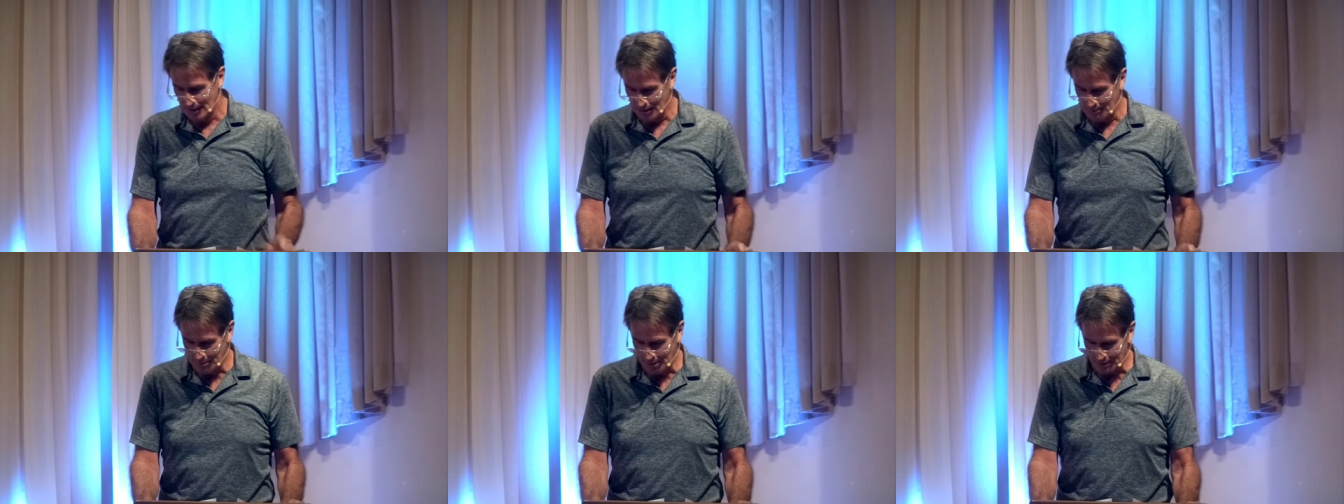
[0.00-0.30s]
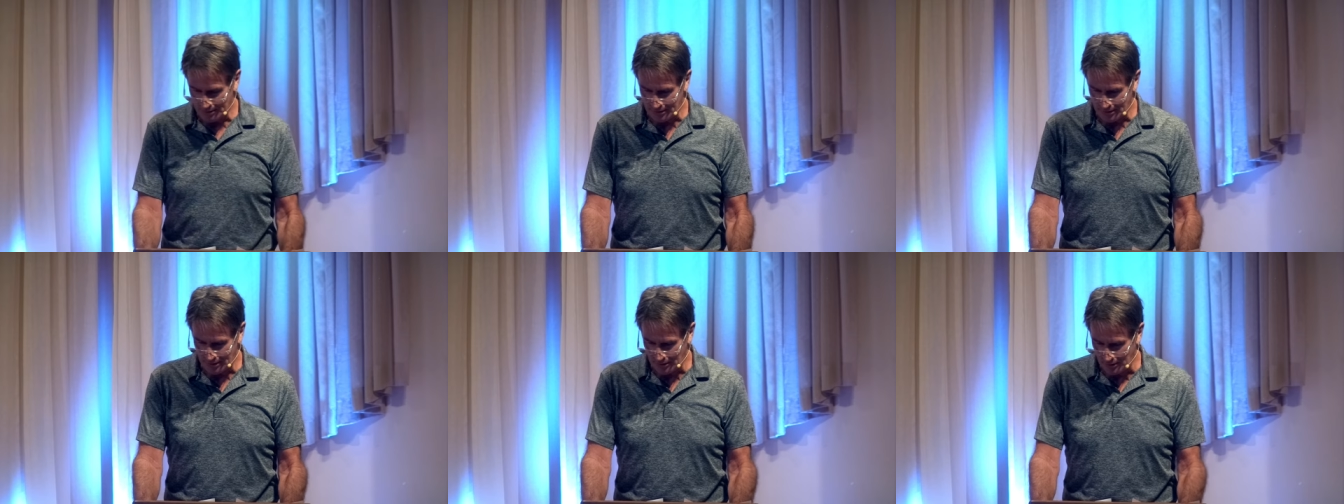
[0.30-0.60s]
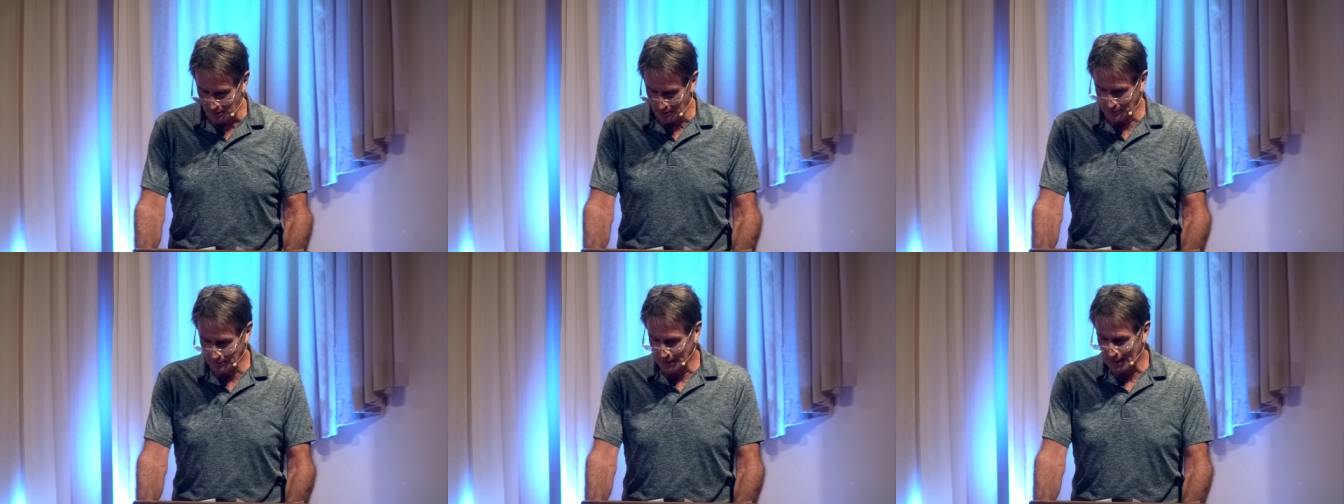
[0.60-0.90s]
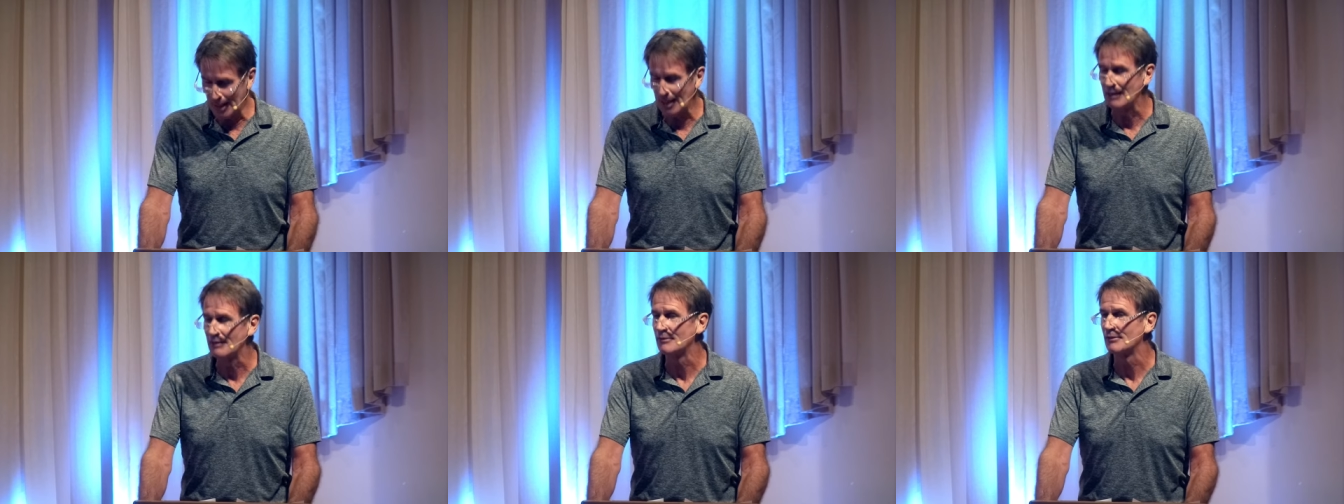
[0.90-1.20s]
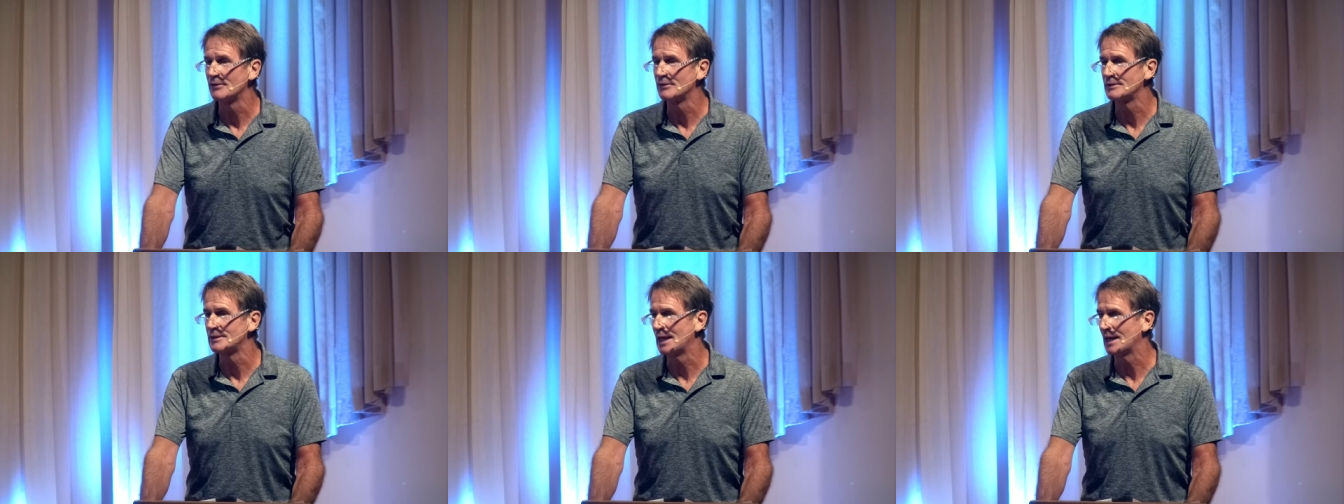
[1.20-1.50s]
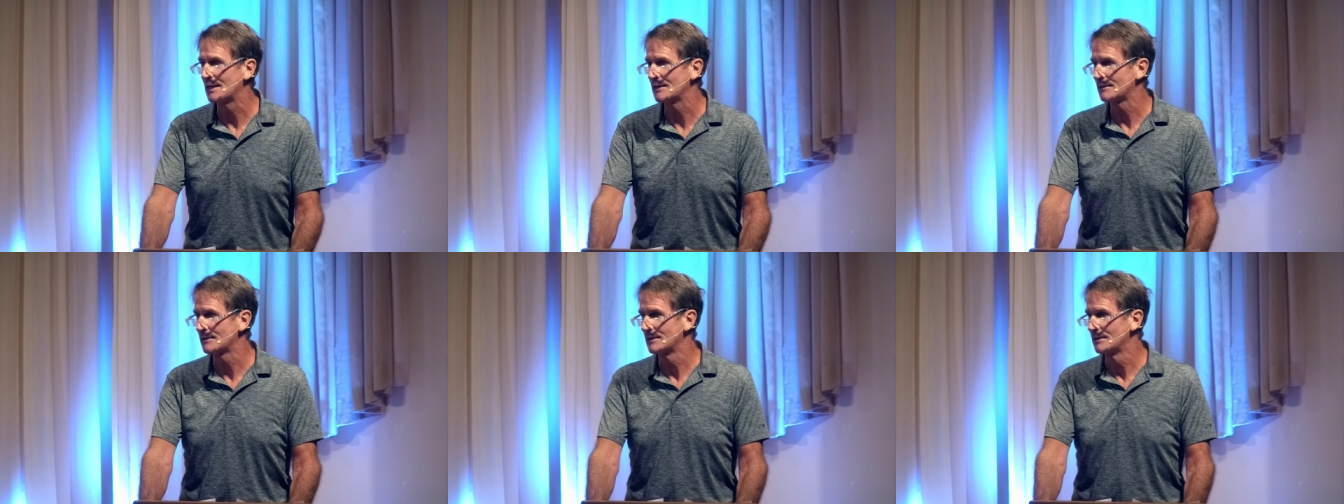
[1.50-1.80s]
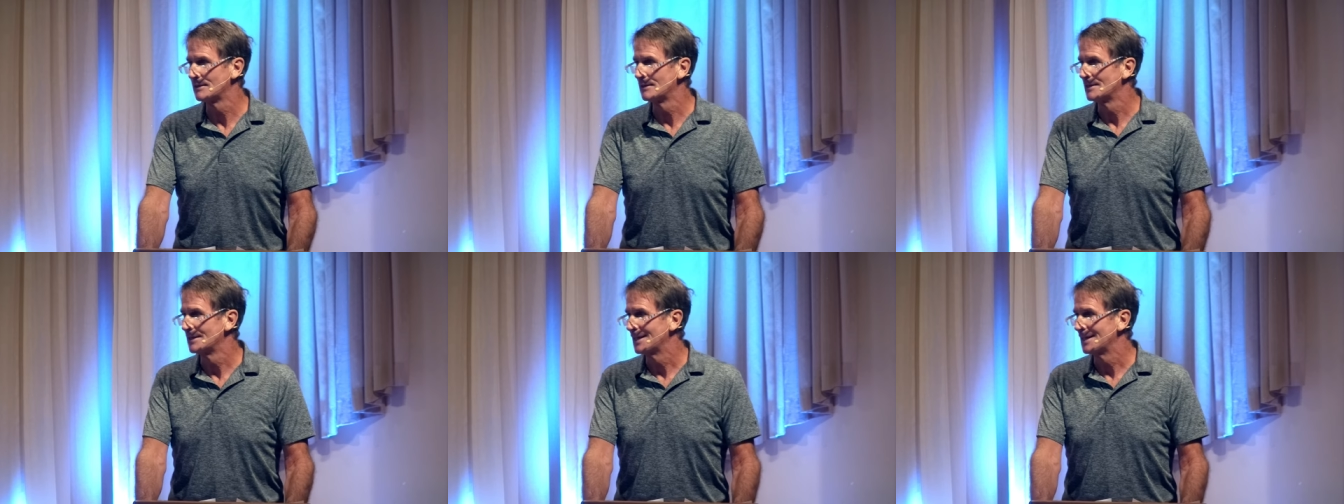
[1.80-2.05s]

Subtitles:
about our own life, death,